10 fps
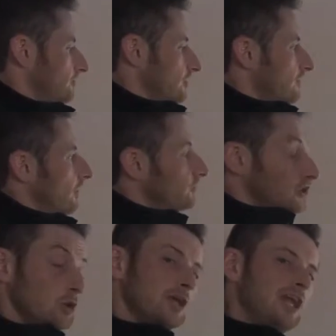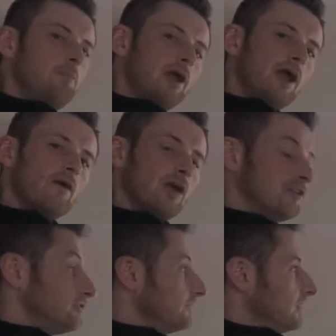is that there are two key
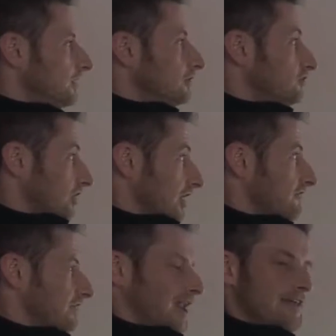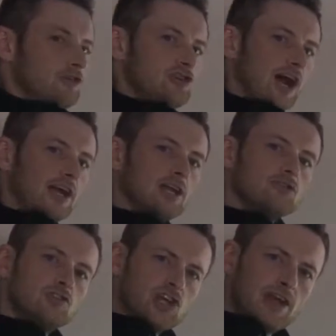periods certainly for leather
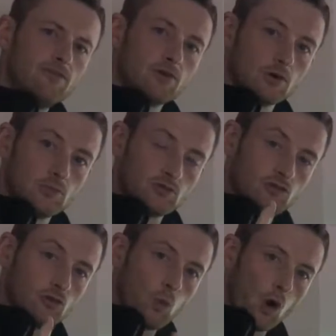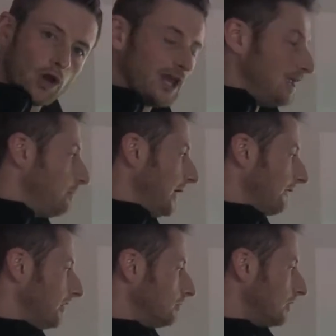jackets, for chafer grubs there was just one key
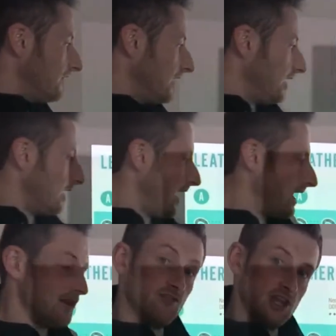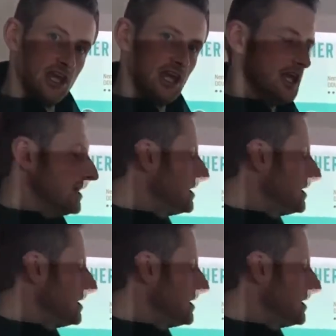period at the uh, end of the year